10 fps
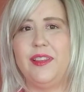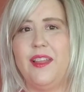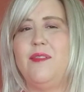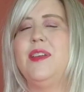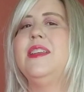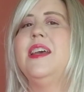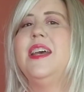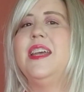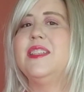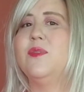love it.
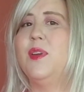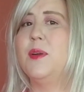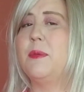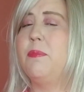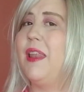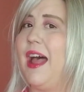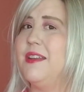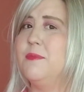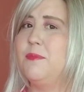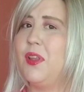It's a very
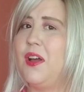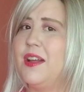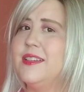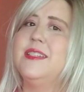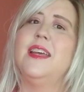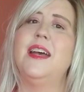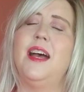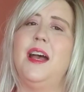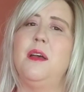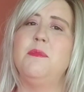platinum blonde.
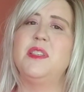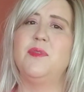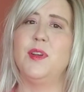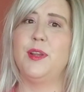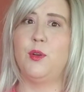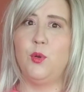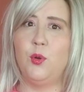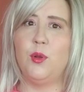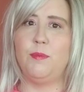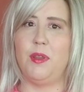It's a very
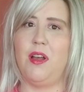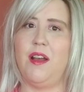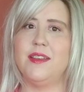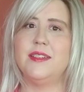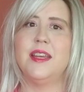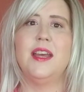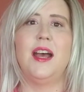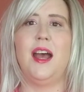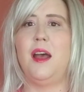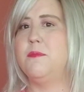cool blonde,
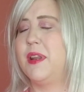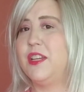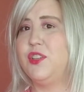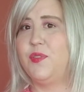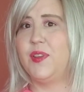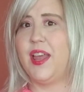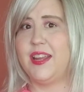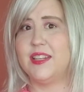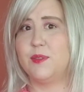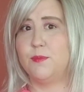but I do feel like
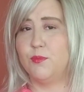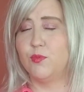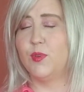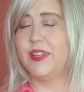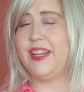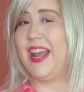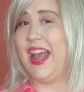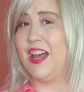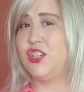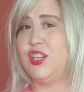it's really
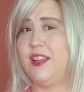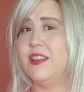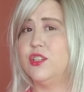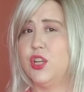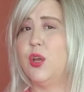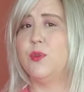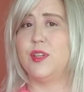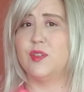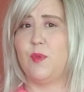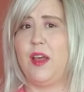ashy in tone
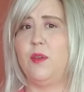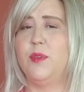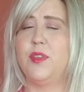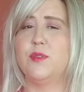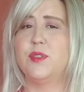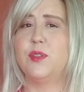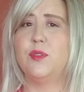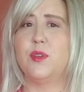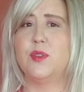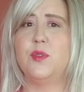as well with those
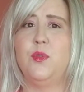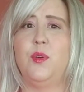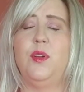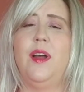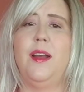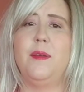cool